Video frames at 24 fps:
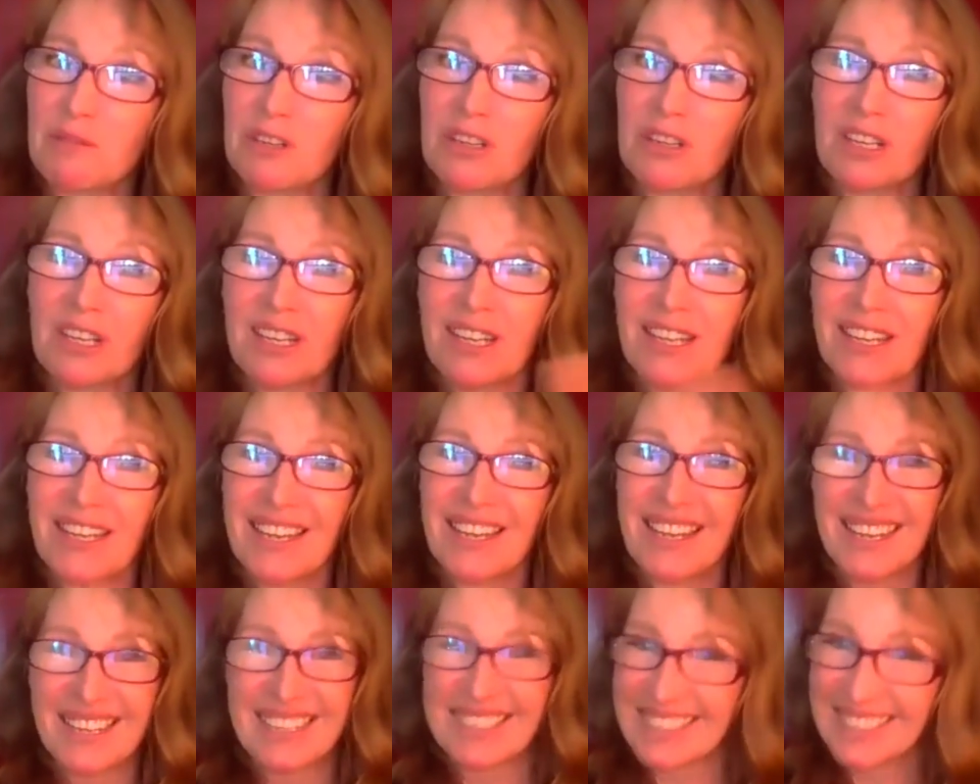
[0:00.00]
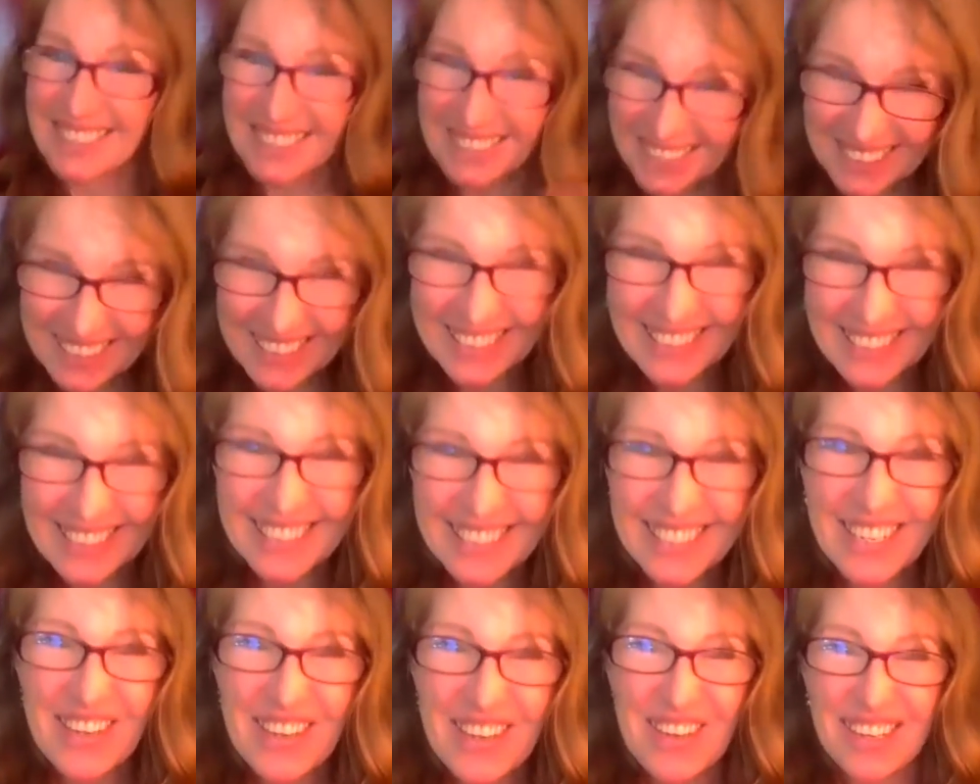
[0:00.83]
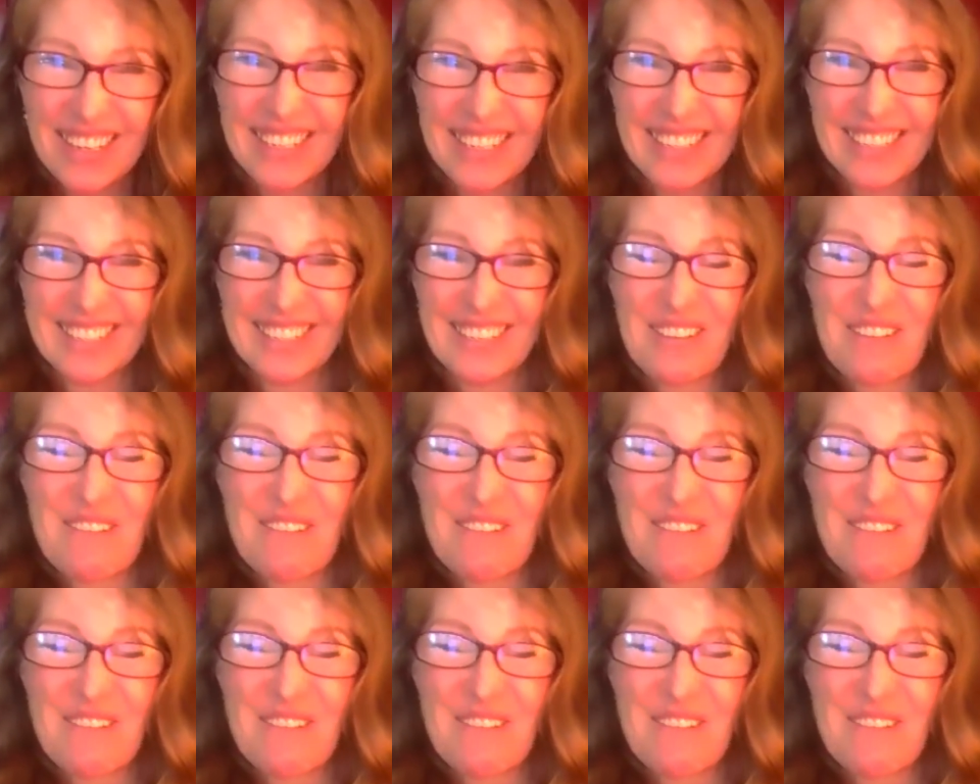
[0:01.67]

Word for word: To, yeah, it's challenging to establish